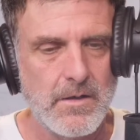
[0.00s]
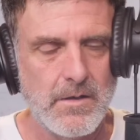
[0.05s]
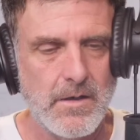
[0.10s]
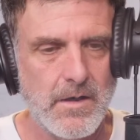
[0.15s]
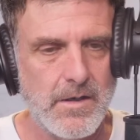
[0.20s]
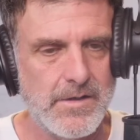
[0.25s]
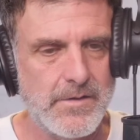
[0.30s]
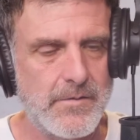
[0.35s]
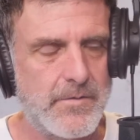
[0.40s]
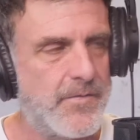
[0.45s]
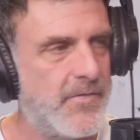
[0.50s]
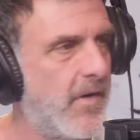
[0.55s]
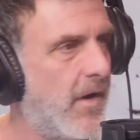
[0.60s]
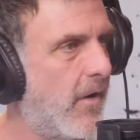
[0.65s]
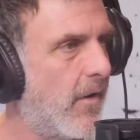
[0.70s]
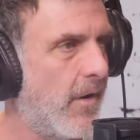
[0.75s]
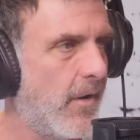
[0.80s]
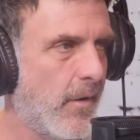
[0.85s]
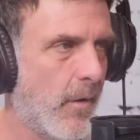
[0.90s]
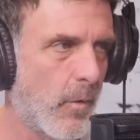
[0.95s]

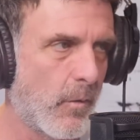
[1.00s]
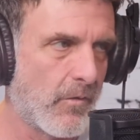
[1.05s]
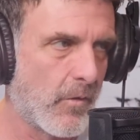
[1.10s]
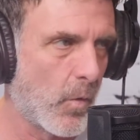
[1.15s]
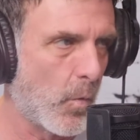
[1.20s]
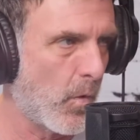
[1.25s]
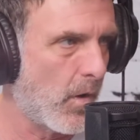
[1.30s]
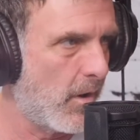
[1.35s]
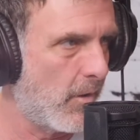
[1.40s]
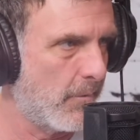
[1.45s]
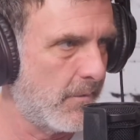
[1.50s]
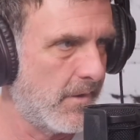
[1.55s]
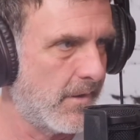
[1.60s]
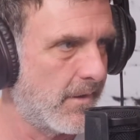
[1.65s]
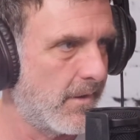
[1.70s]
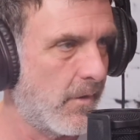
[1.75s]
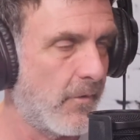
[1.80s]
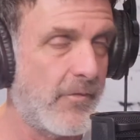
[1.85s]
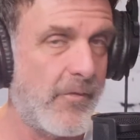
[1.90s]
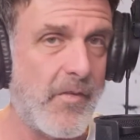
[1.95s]
Very
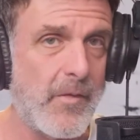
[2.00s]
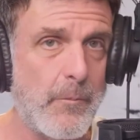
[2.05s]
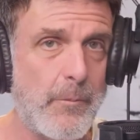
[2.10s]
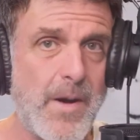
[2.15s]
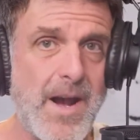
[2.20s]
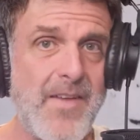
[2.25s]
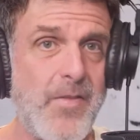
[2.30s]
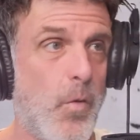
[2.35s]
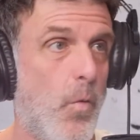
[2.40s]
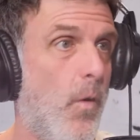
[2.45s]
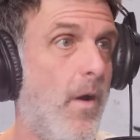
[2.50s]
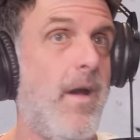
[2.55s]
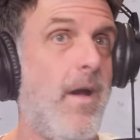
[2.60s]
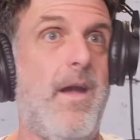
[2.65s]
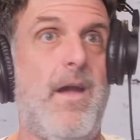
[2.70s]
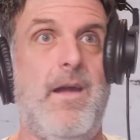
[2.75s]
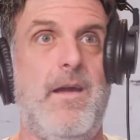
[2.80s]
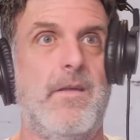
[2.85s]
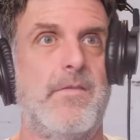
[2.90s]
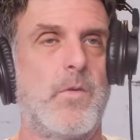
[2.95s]
overwhelming. By the
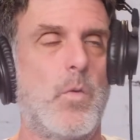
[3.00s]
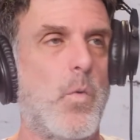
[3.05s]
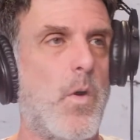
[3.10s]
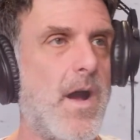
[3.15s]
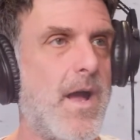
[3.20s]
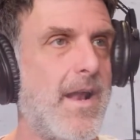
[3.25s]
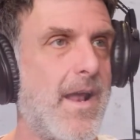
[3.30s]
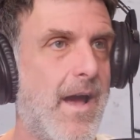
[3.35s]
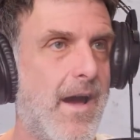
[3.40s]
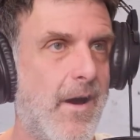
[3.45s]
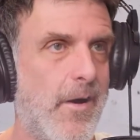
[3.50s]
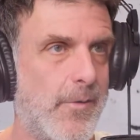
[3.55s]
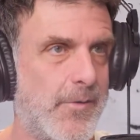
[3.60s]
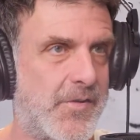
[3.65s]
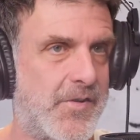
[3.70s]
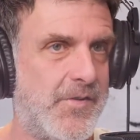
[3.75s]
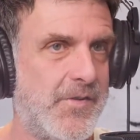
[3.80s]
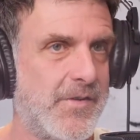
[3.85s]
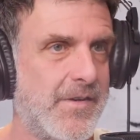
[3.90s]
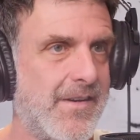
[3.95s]
way, the White
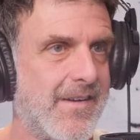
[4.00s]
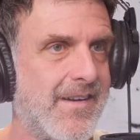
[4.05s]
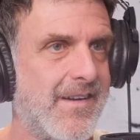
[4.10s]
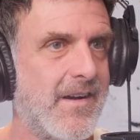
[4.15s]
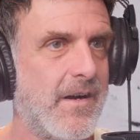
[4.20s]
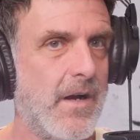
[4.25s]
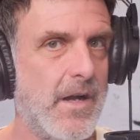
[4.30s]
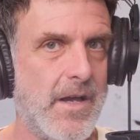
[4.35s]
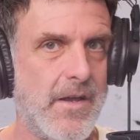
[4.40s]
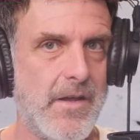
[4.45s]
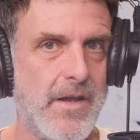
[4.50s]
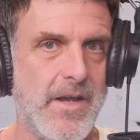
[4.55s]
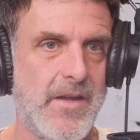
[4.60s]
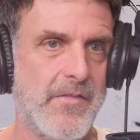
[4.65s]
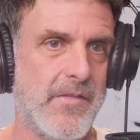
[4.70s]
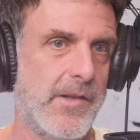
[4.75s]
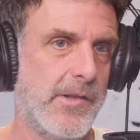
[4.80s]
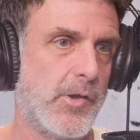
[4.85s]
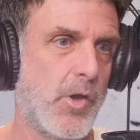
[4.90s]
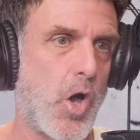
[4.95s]
House and
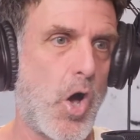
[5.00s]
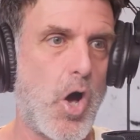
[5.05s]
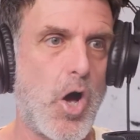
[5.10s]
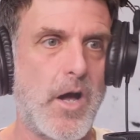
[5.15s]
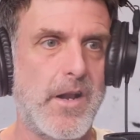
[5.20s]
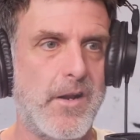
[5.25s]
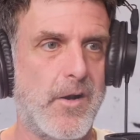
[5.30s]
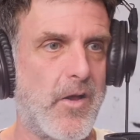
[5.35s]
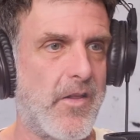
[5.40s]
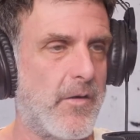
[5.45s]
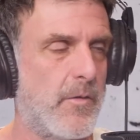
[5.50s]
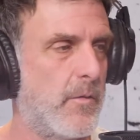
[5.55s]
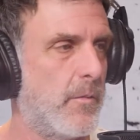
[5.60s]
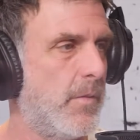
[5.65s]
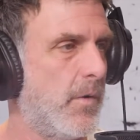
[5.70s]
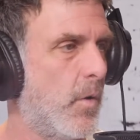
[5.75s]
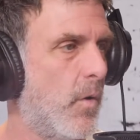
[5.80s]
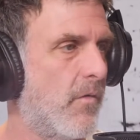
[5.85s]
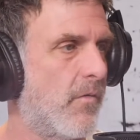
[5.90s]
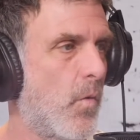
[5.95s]
the lawn and all that would
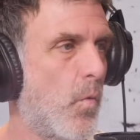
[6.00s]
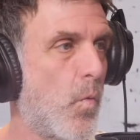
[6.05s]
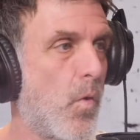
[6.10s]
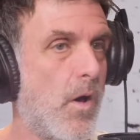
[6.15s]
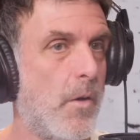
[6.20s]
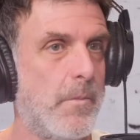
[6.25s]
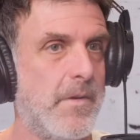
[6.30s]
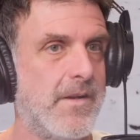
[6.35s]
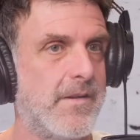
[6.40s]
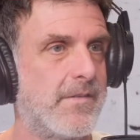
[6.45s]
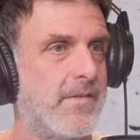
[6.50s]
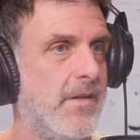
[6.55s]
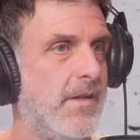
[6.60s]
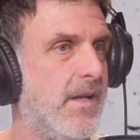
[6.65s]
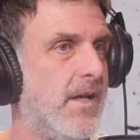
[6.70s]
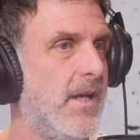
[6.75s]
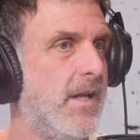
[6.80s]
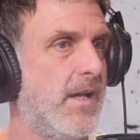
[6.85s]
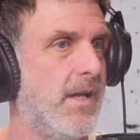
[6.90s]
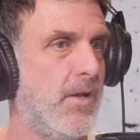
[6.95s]
be overwhelming to
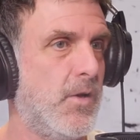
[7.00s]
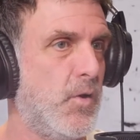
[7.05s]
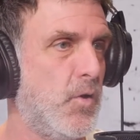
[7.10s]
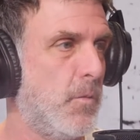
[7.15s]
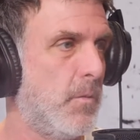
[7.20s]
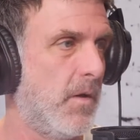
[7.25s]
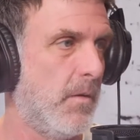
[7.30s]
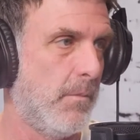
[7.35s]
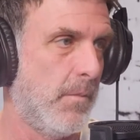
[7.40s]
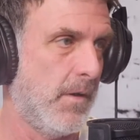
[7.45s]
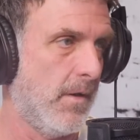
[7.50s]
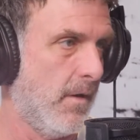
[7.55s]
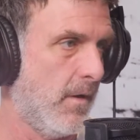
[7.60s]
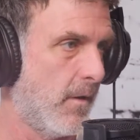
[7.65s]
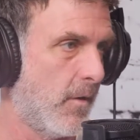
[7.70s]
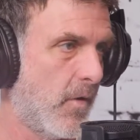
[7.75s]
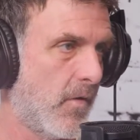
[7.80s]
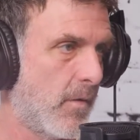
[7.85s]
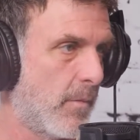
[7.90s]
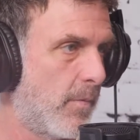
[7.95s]
any human being
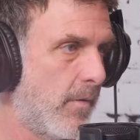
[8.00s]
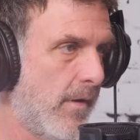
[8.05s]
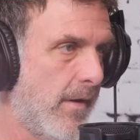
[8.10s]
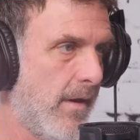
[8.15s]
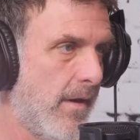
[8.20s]
on the planet.